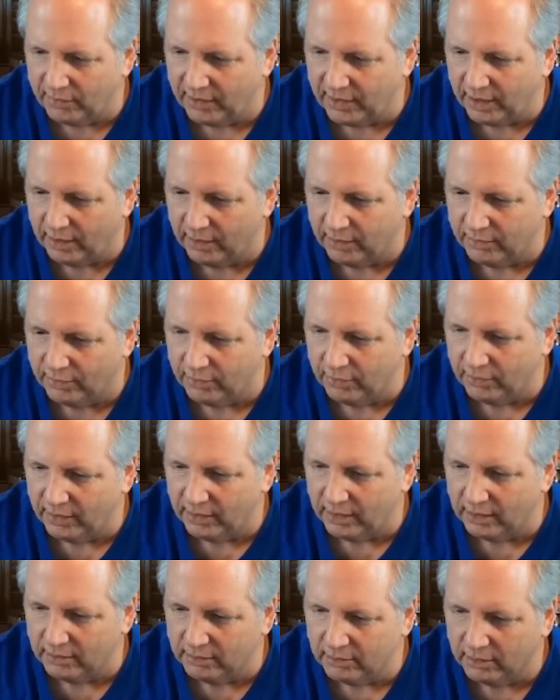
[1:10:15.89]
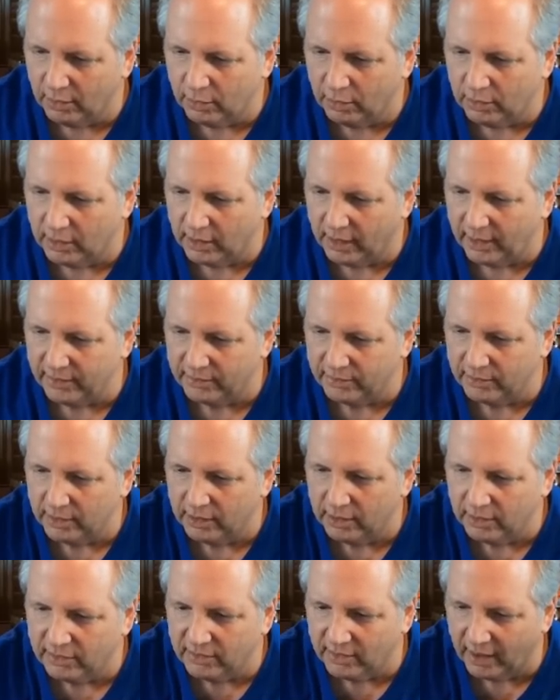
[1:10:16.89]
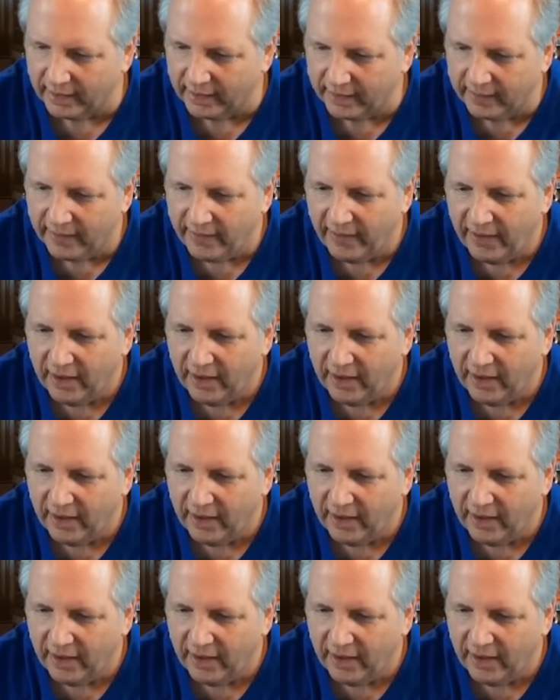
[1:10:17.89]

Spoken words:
here to the localizer, it looks like.